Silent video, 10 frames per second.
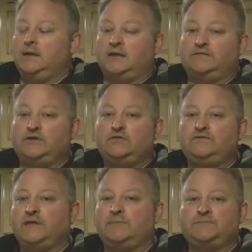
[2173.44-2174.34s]
If
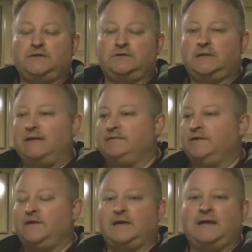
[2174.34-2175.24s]
you've dumped and
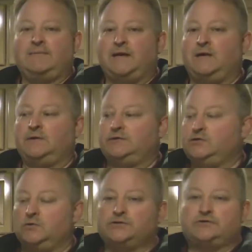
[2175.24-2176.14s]
everything came out
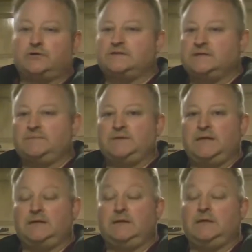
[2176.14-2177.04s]
and you're sure it's
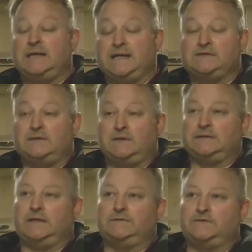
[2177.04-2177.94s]
empty, you can actually
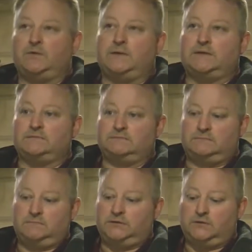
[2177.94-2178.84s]
look down the toilet,
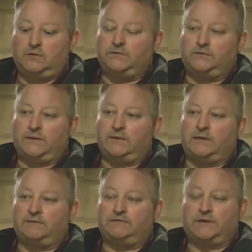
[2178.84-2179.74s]
hold the
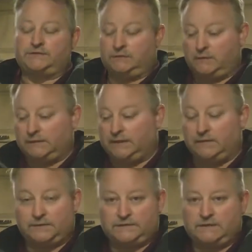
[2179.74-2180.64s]
toilet on flush and look
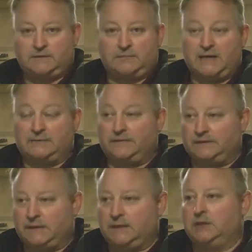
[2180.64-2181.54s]
down and see the bottom of the
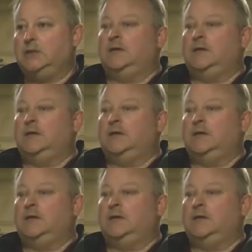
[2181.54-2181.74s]
tank.